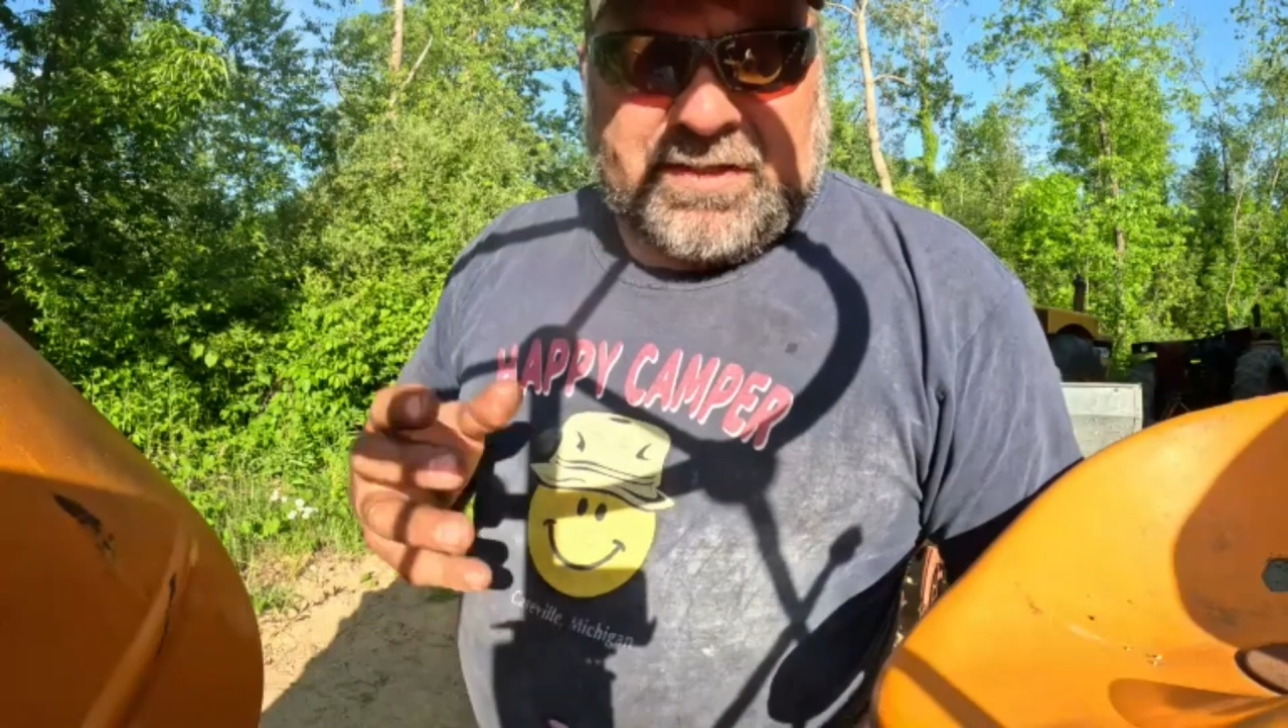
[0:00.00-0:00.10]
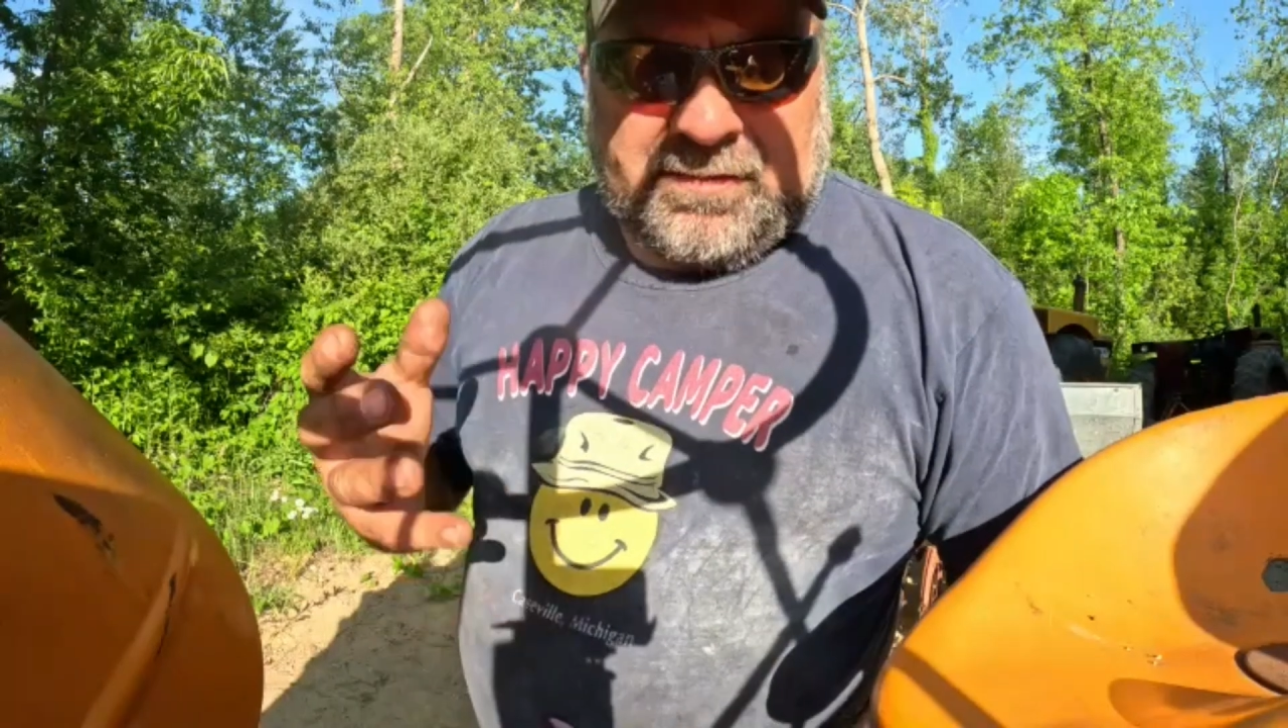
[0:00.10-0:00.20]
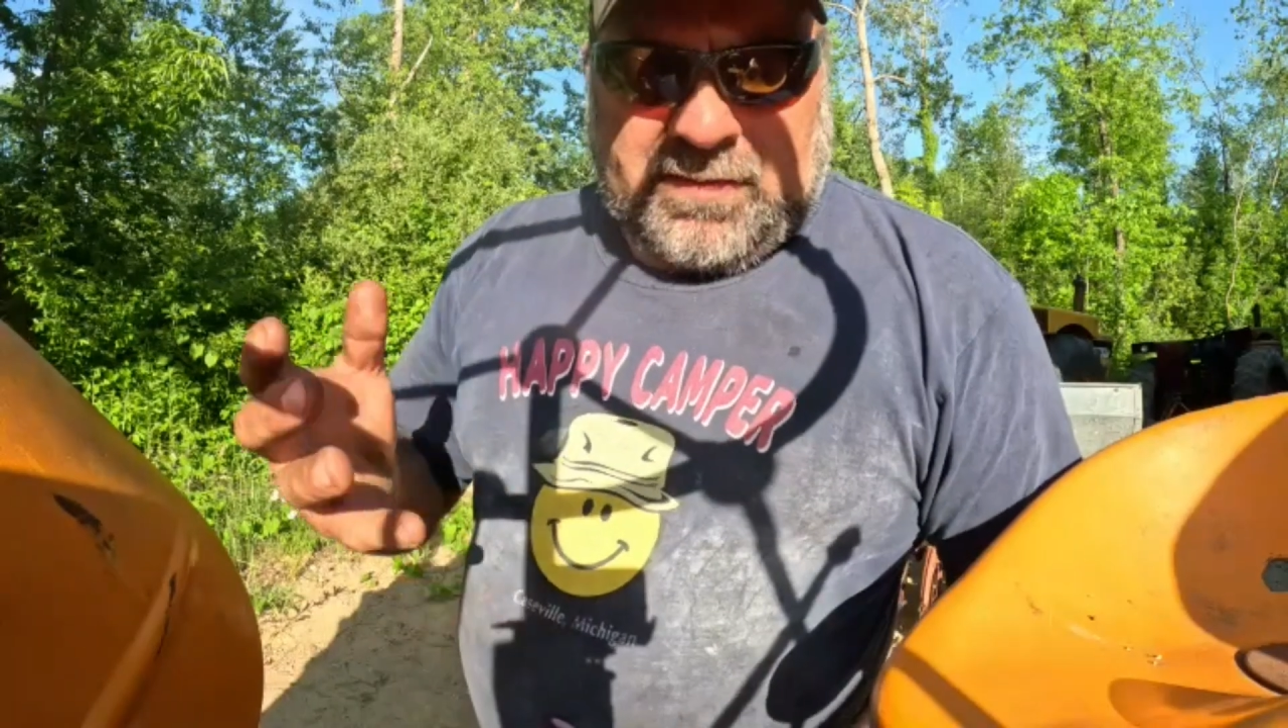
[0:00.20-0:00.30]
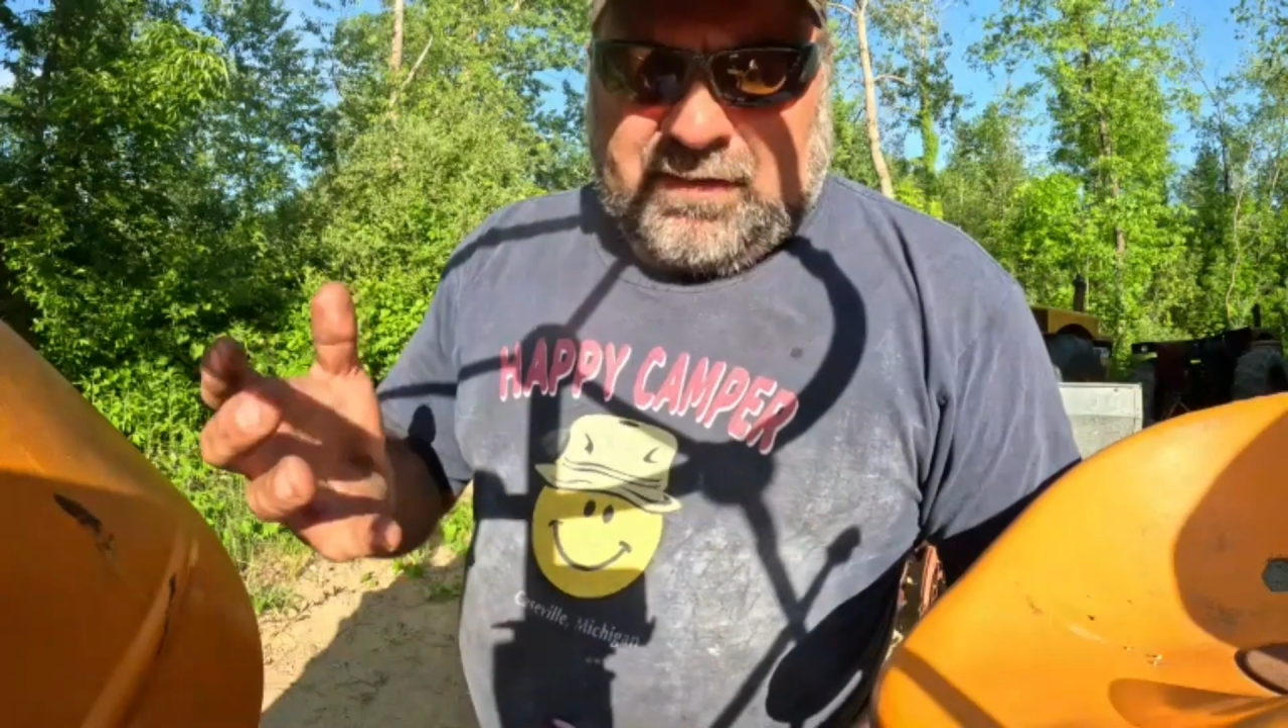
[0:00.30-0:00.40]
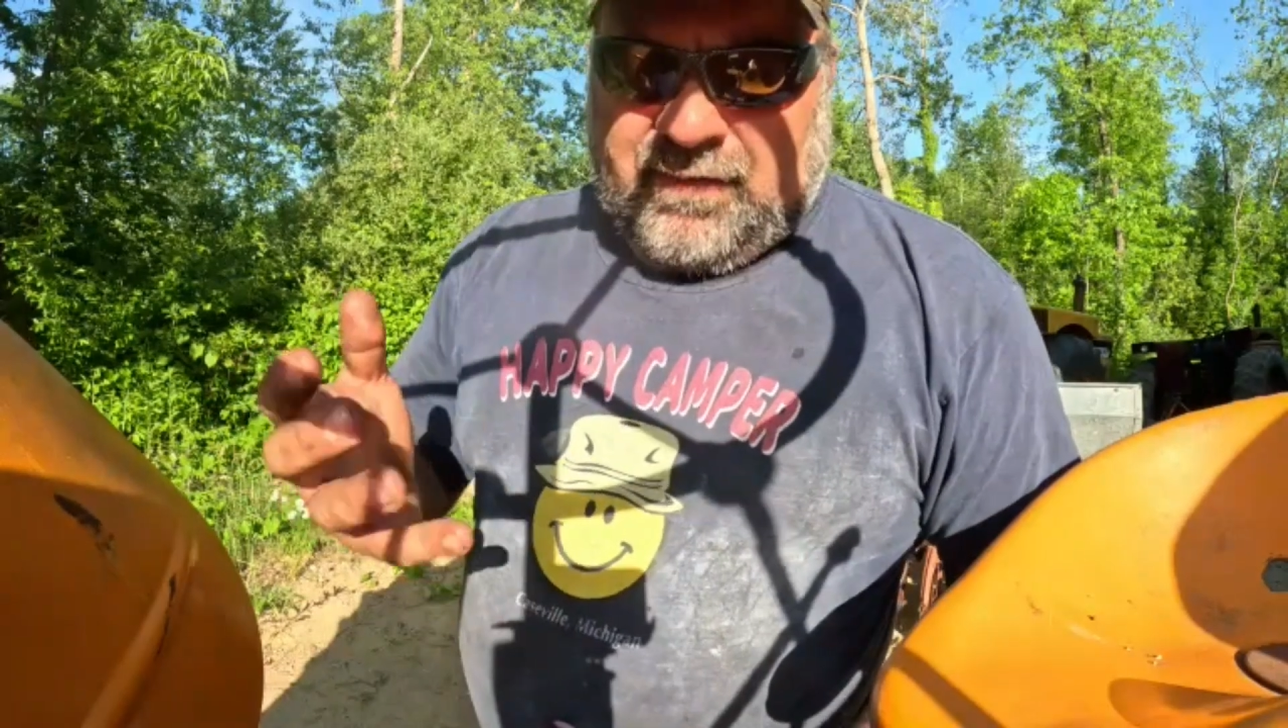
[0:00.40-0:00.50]

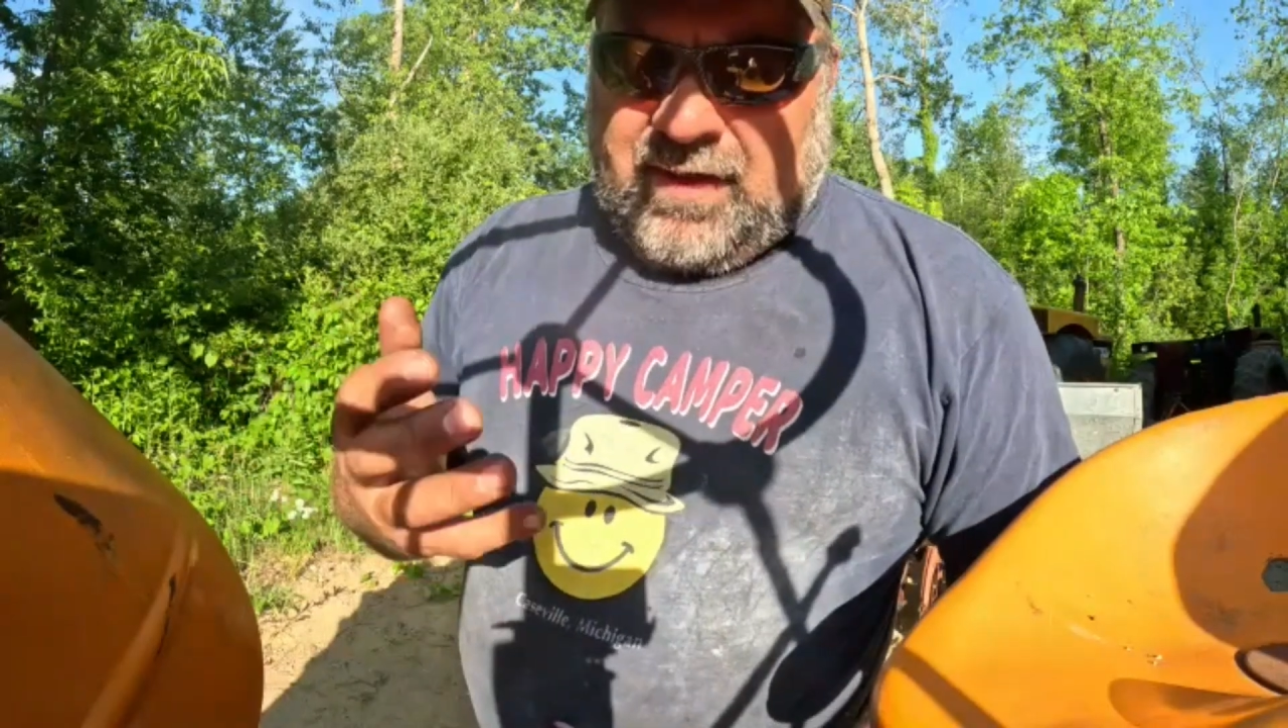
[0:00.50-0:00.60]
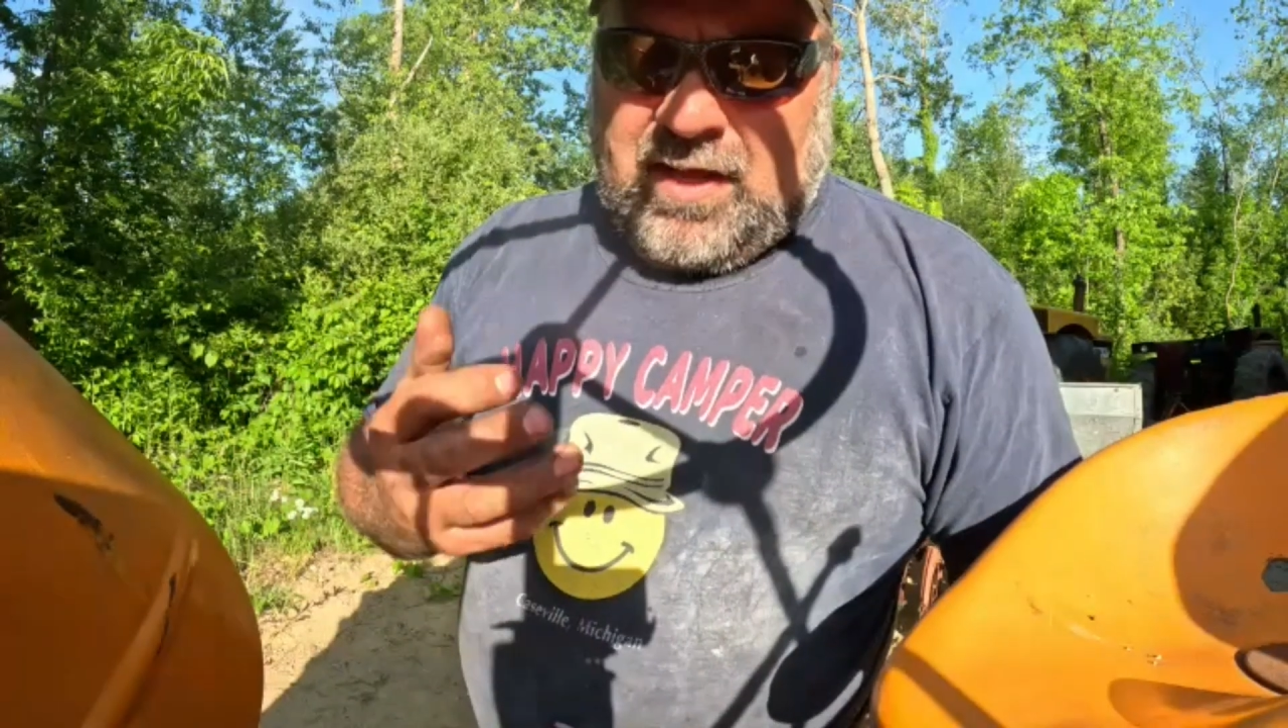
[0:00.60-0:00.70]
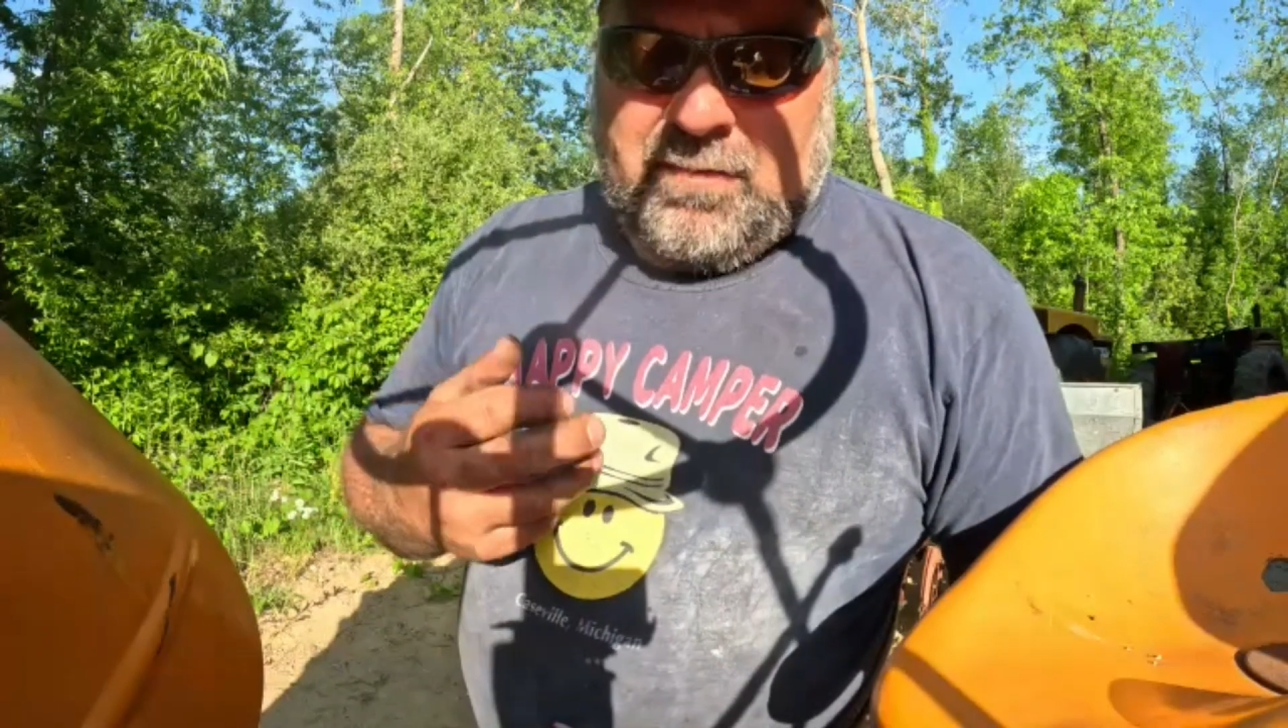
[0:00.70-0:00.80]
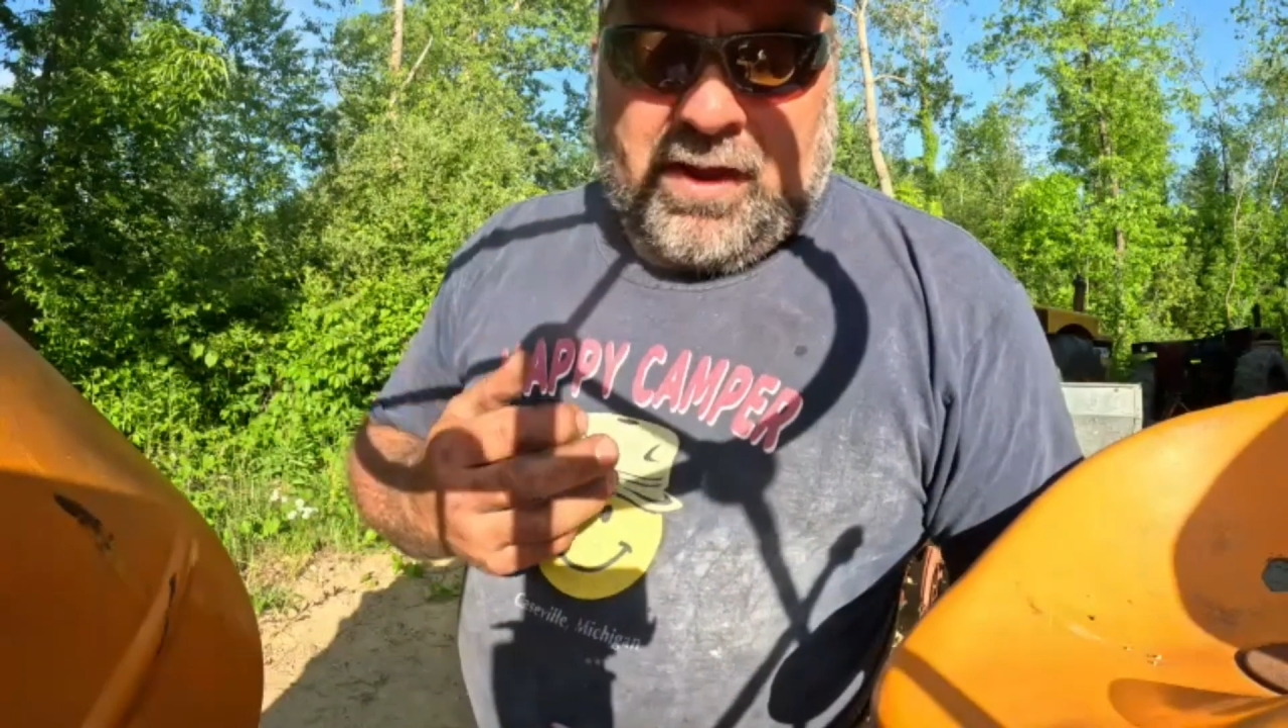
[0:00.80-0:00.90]
sent me the